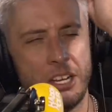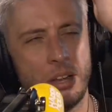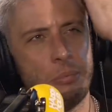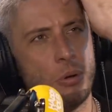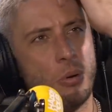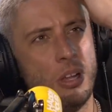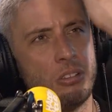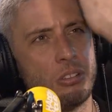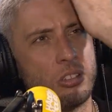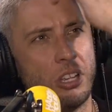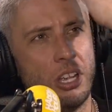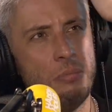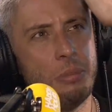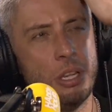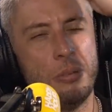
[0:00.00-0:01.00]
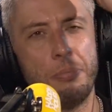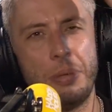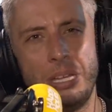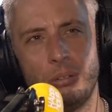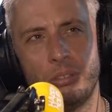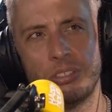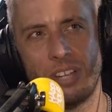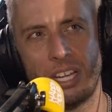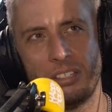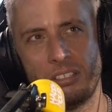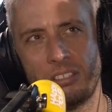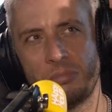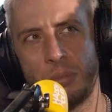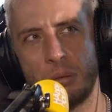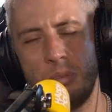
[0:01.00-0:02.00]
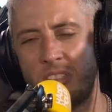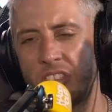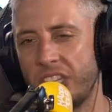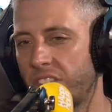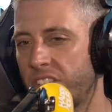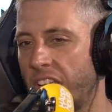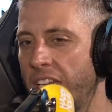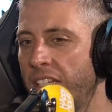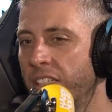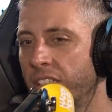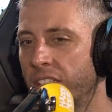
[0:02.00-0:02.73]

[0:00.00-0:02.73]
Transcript: number ones or something, but the Beatles have had maybe 16.